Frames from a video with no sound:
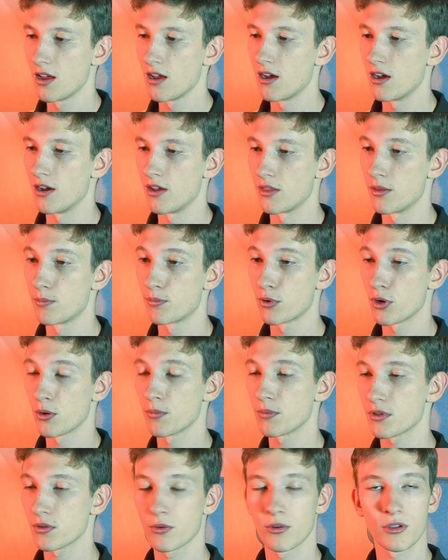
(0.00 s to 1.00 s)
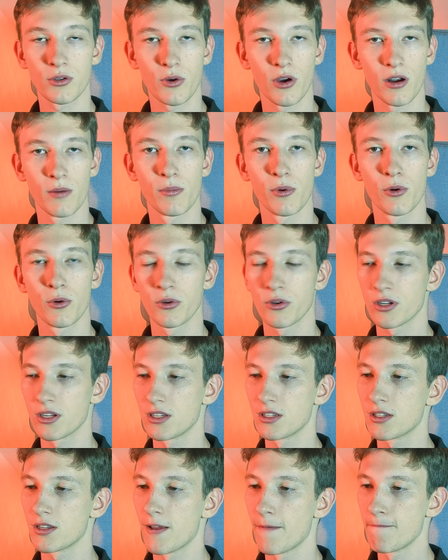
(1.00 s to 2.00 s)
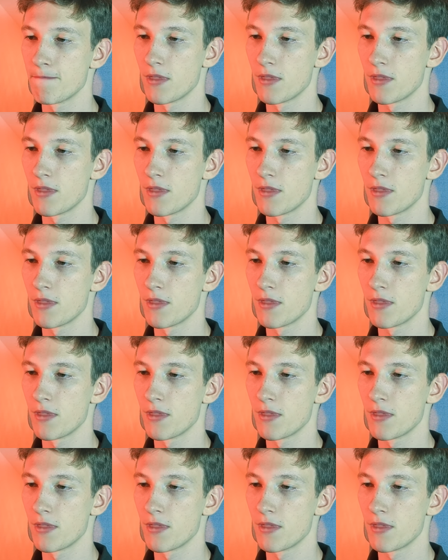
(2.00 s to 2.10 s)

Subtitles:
the prompt, what's quite important is